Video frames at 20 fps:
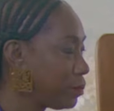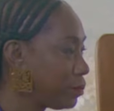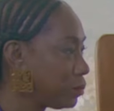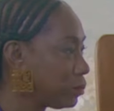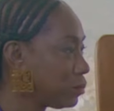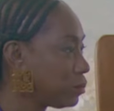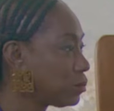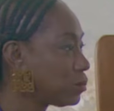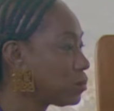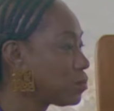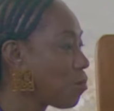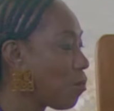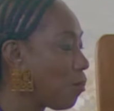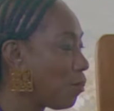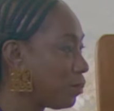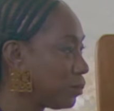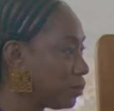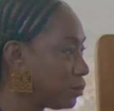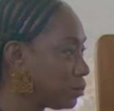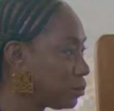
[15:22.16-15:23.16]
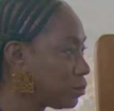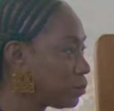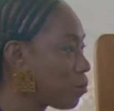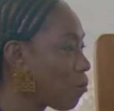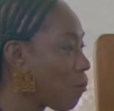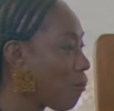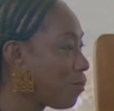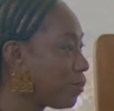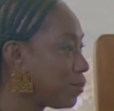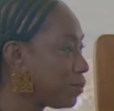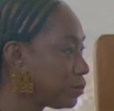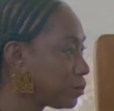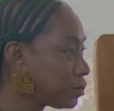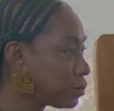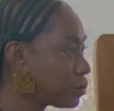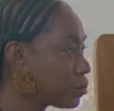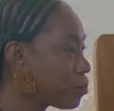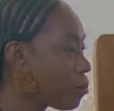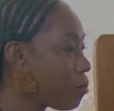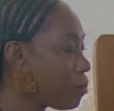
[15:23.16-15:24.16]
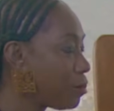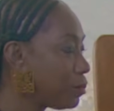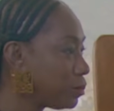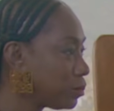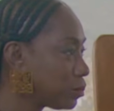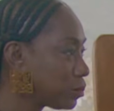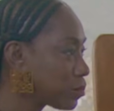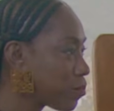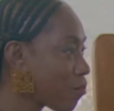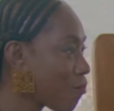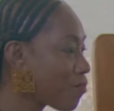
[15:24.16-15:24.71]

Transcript: veggies, some onions and peppers, and